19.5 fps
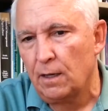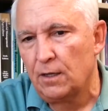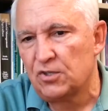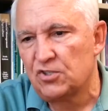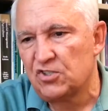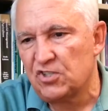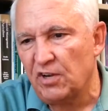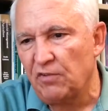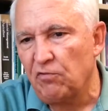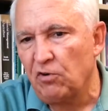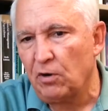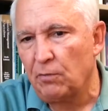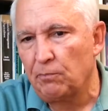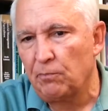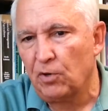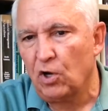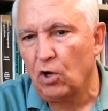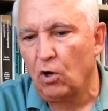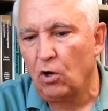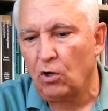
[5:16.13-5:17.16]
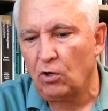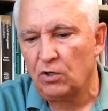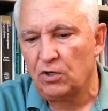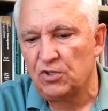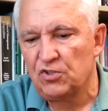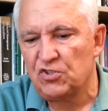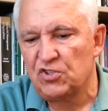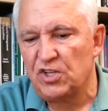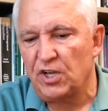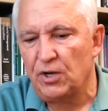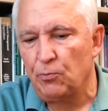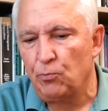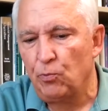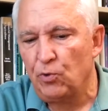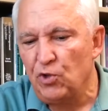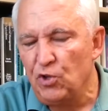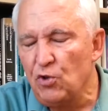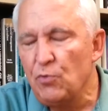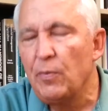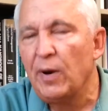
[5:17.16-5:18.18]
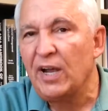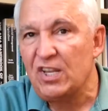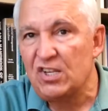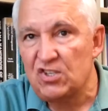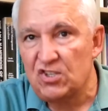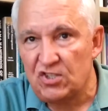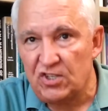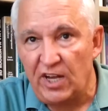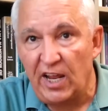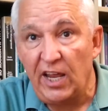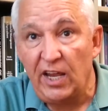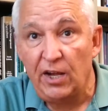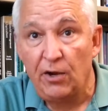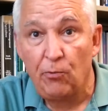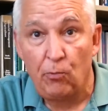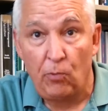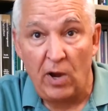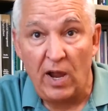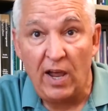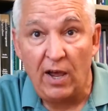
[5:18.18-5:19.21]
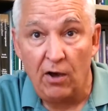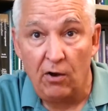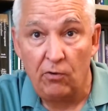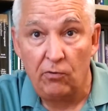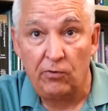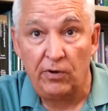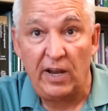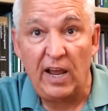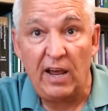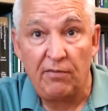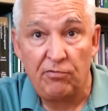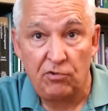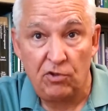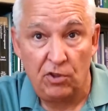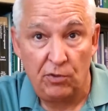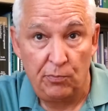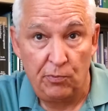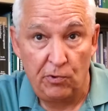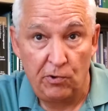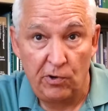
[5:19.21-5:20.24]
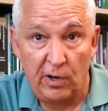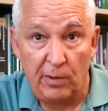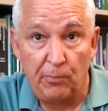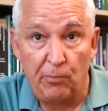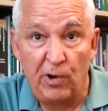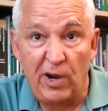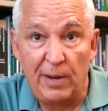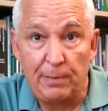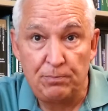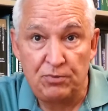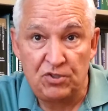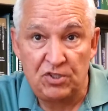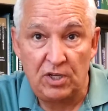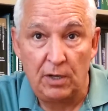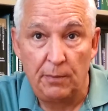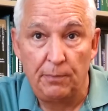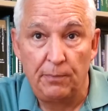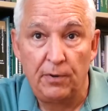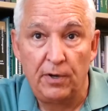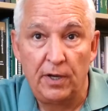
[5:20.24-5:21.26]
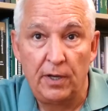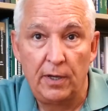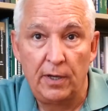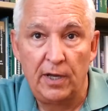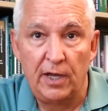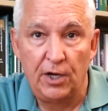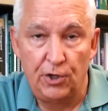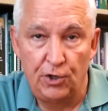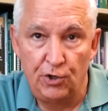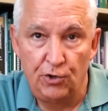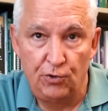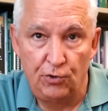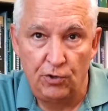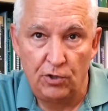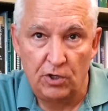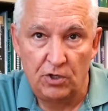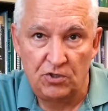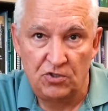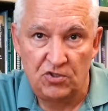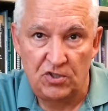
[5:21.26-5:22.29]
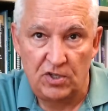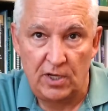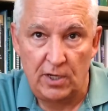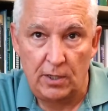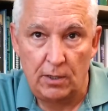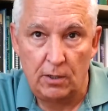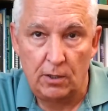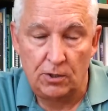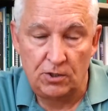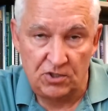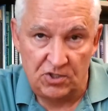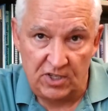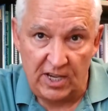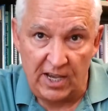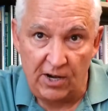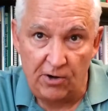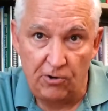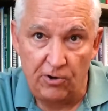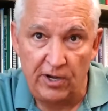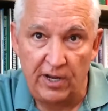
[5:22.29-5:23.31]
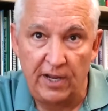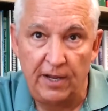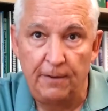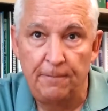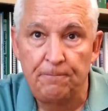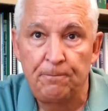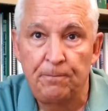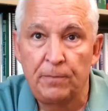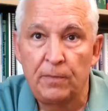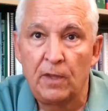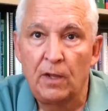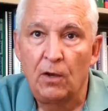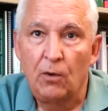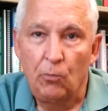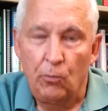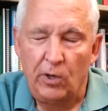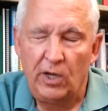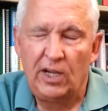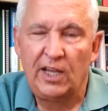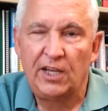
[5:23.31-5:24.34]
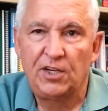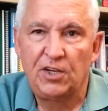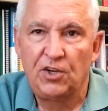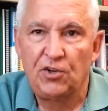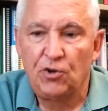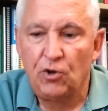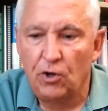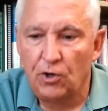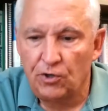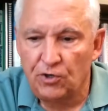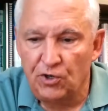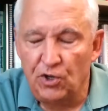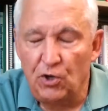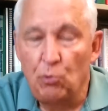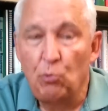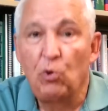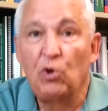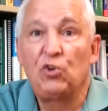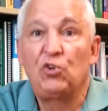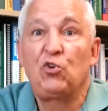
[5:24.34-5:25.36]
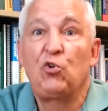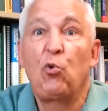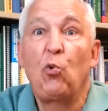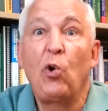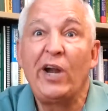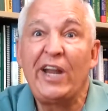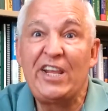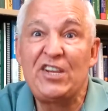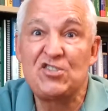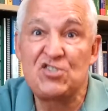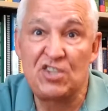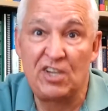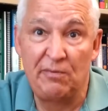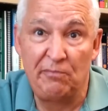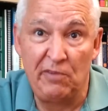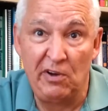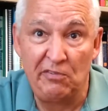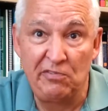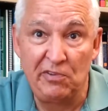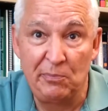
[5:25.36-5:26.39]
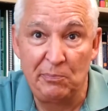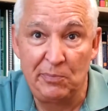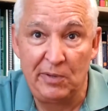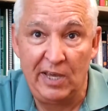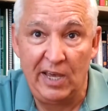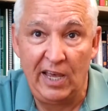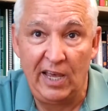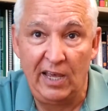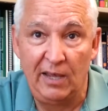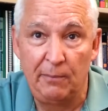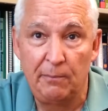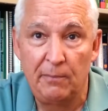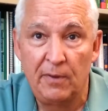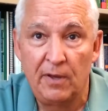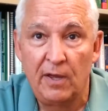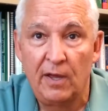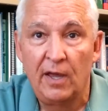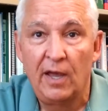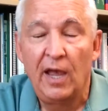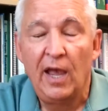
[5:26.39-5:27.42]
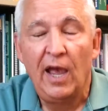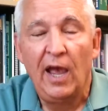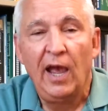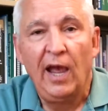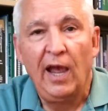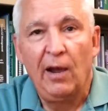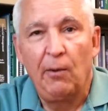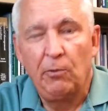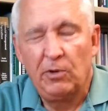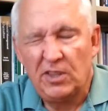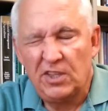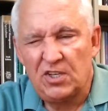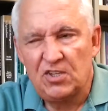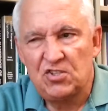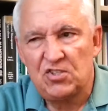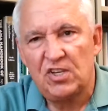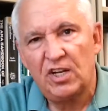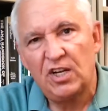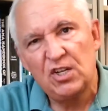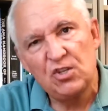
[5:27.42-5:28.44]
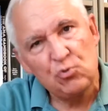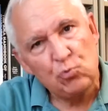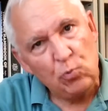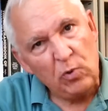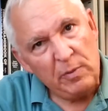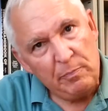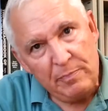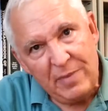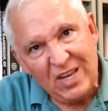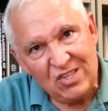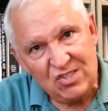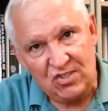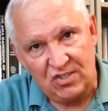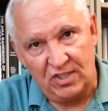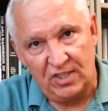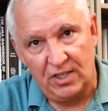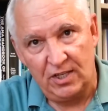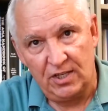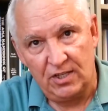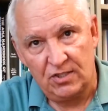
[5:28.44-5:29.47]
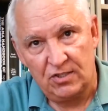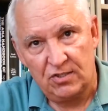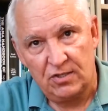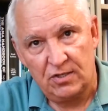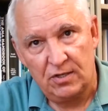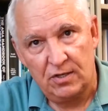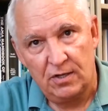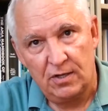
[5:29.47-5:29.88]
several of them called and said, would you mind staying around after the program wraps up at noon on Saturday? We'd like to talk to you. Well, 20 some of them came. And what they said is, we miss this.